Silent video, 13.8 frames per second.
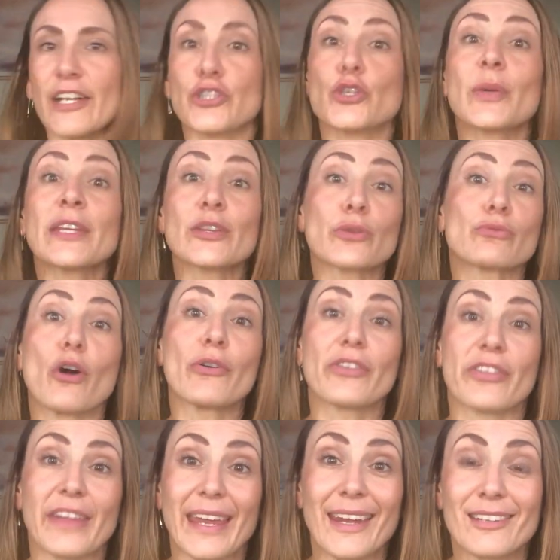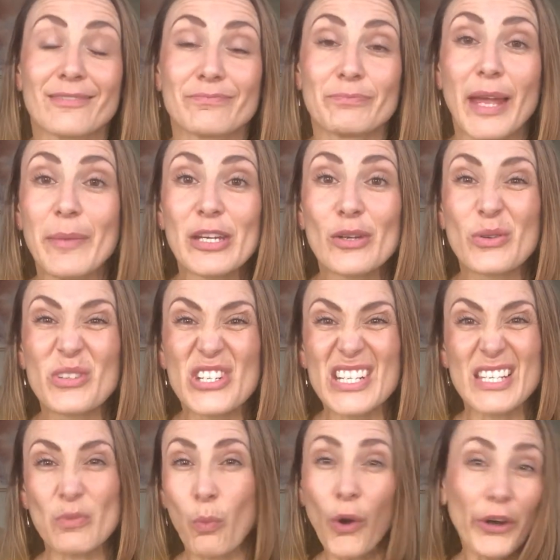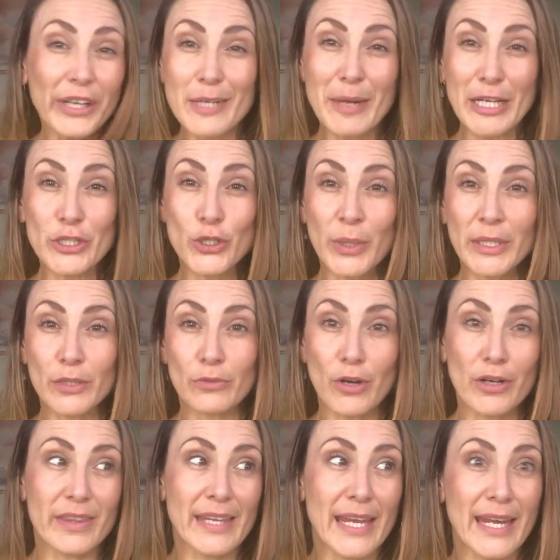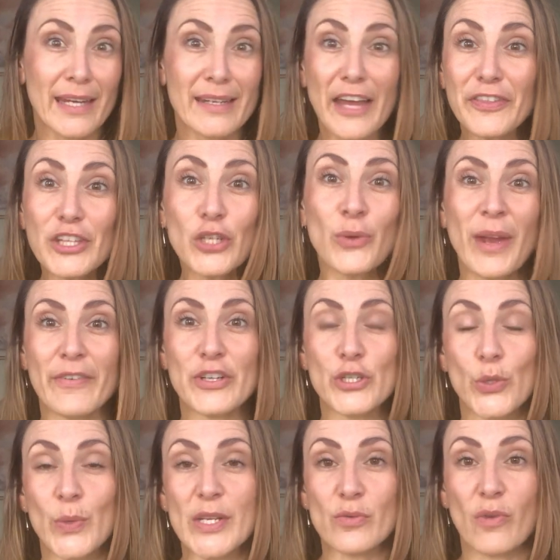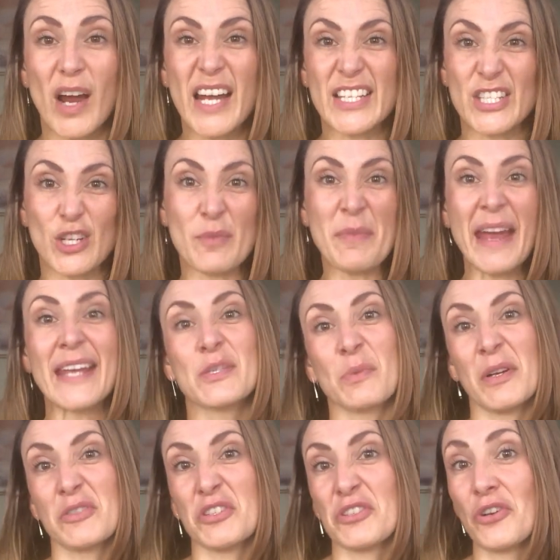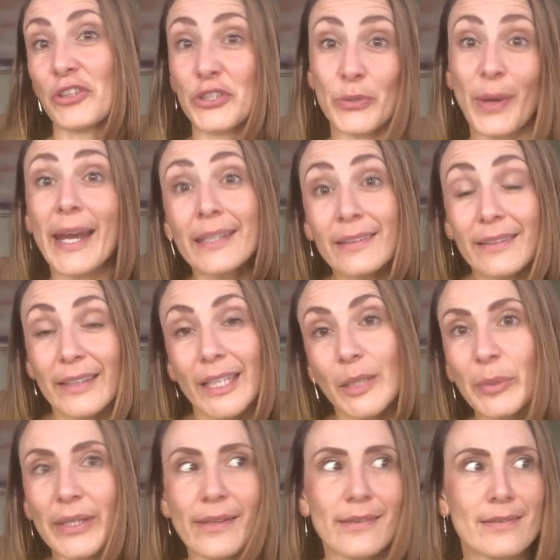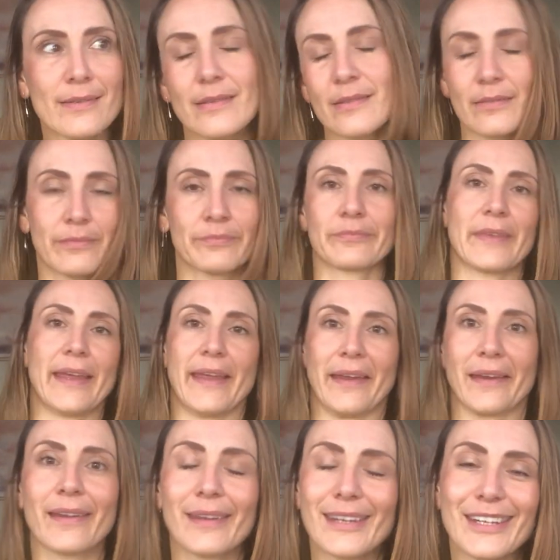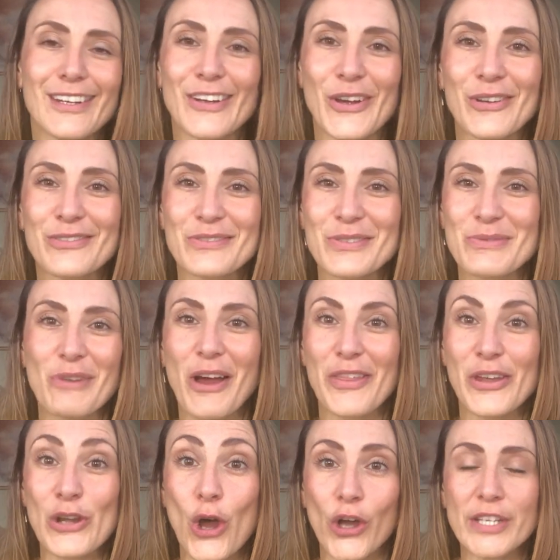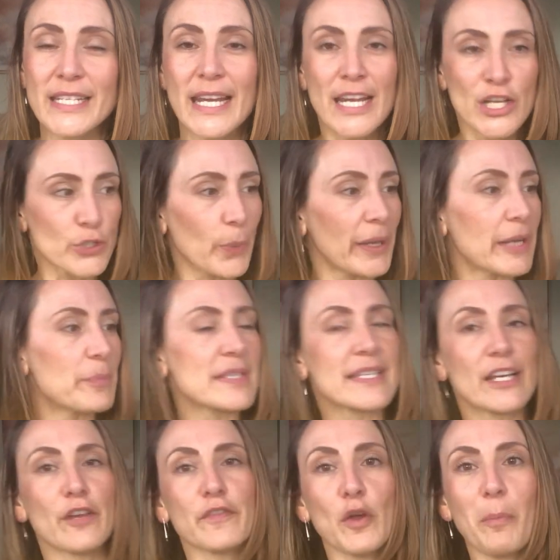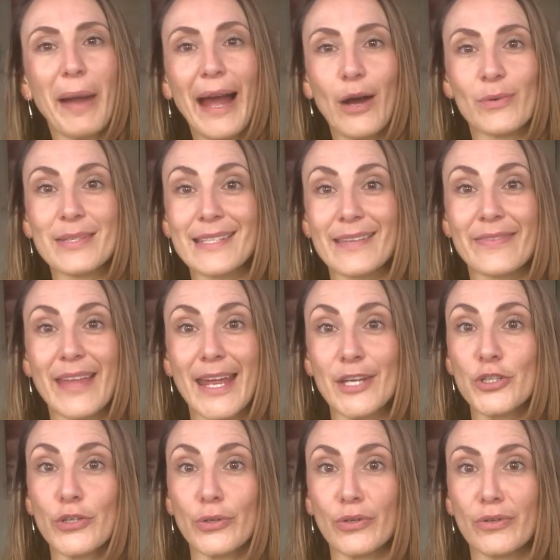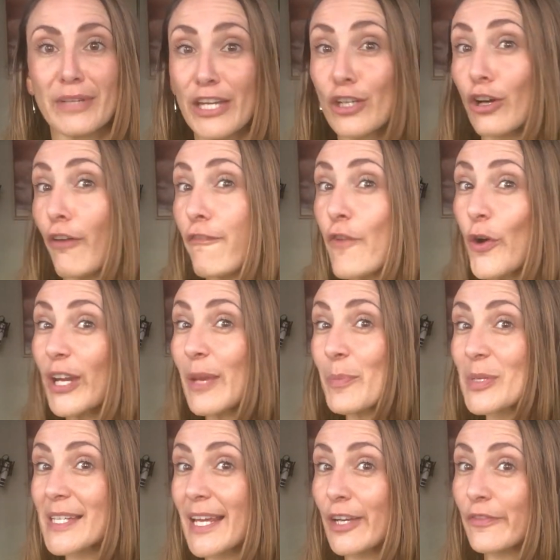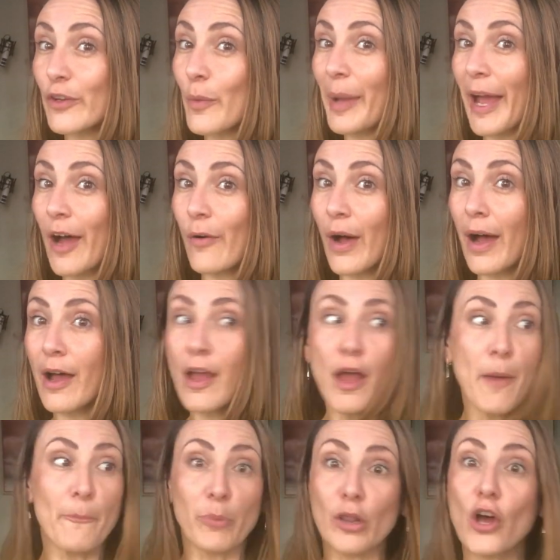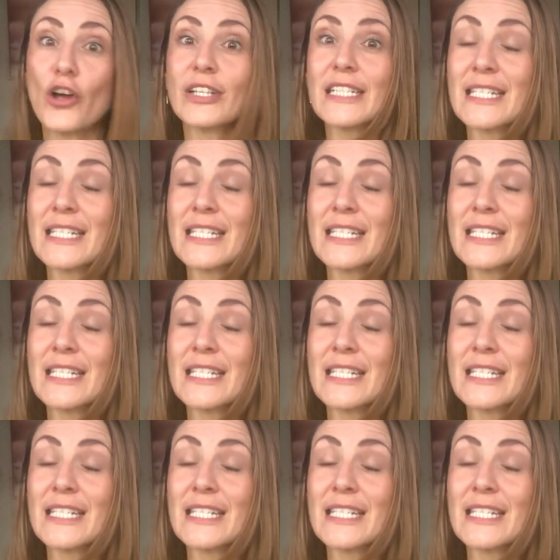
doing the wrong thing. Maybe you're just worried about doing the wrong thing. Nothing you ever do is right, so you may as well just not do anything because heck, rather not. 20% of your power's in there too. Now you got 40% of your power blocked